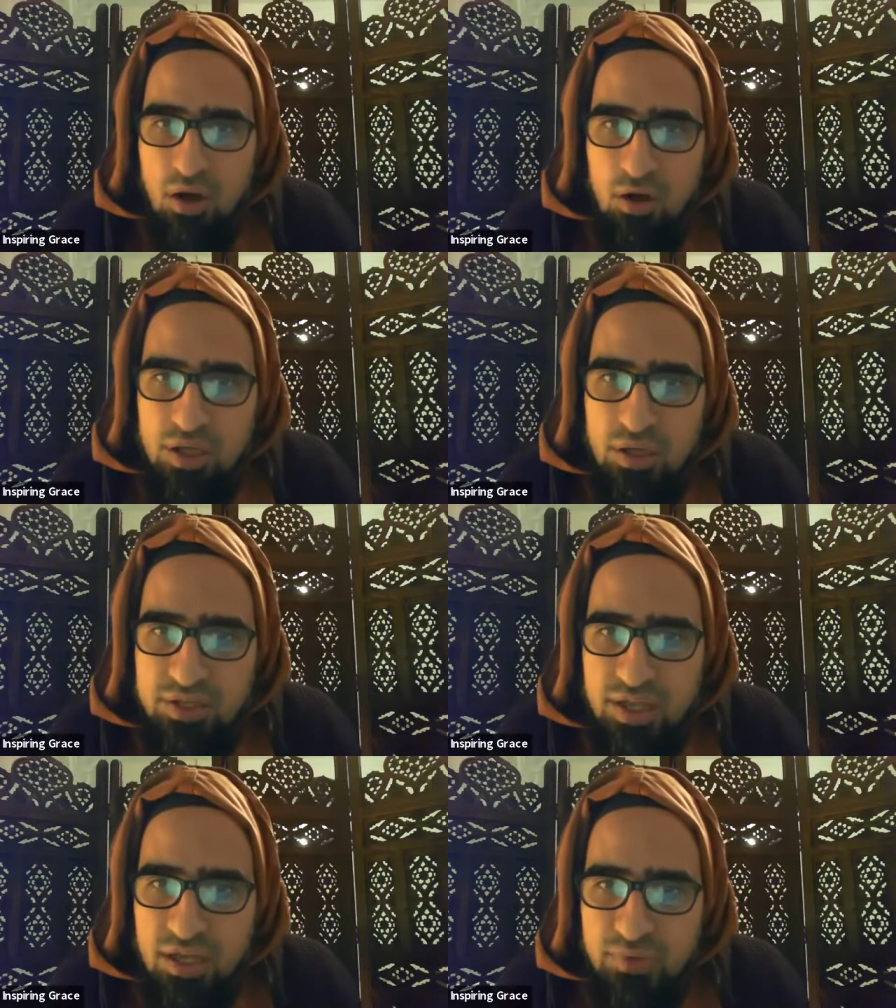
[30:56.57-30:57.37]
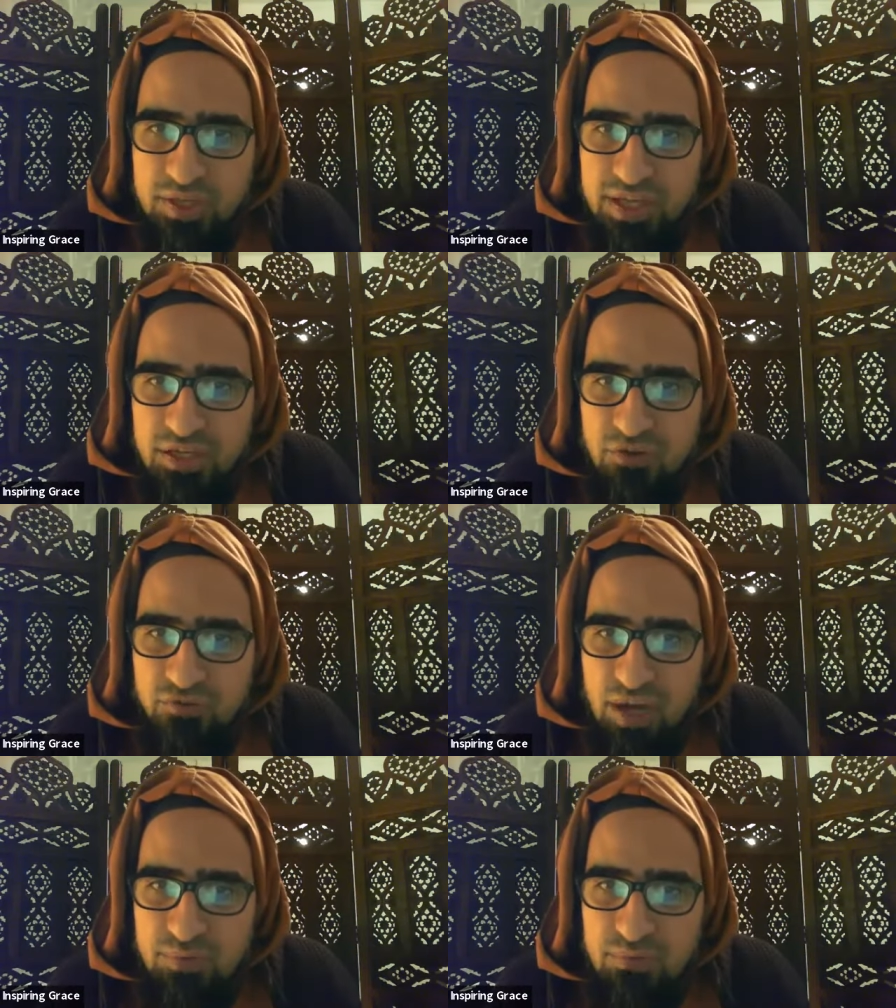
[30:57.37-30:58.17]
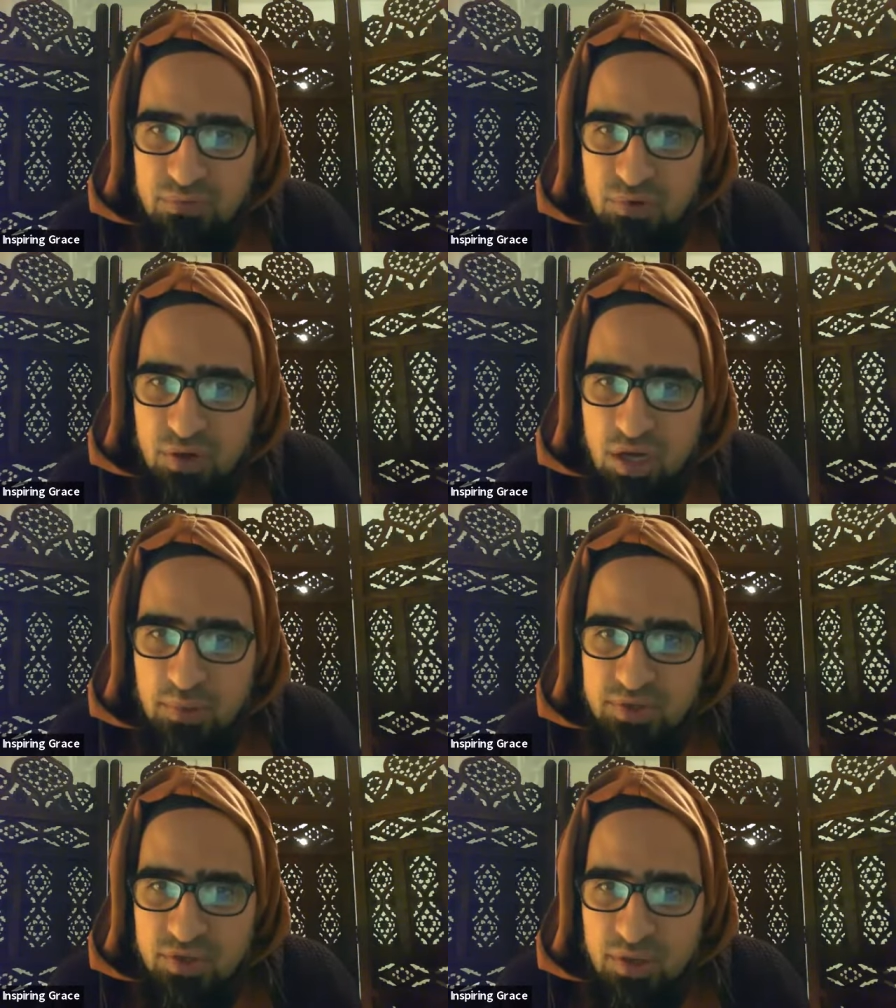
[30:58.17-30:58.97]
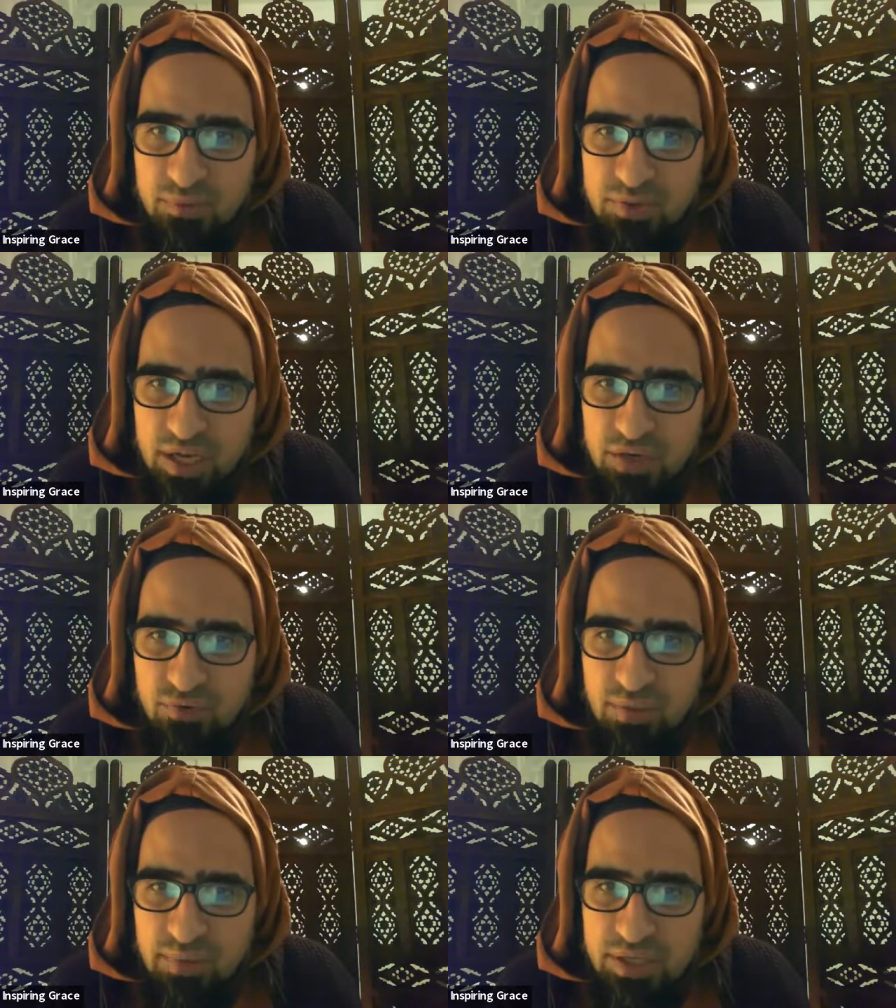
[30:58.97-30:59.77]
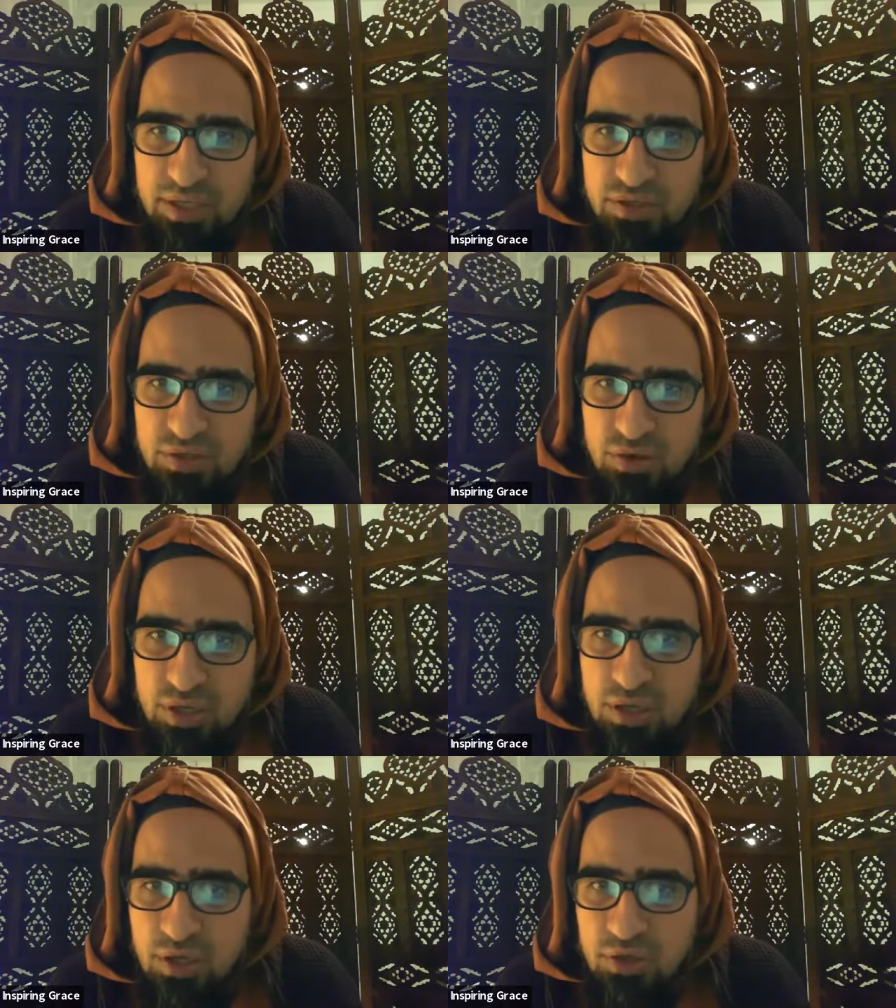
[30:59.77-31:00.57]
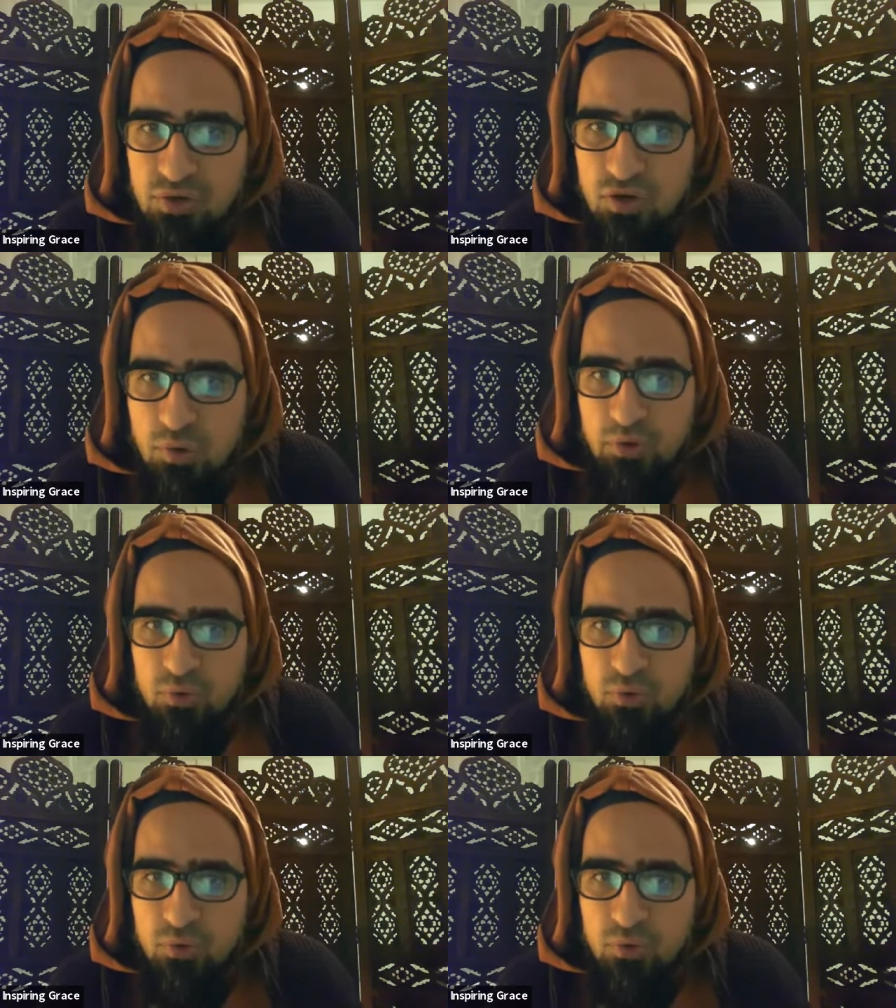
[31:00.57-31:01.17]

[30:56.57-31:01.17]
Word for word: Okay, so now please can you define muraqabah? Sorry, I missed Can you recommend a, okay, so a couple of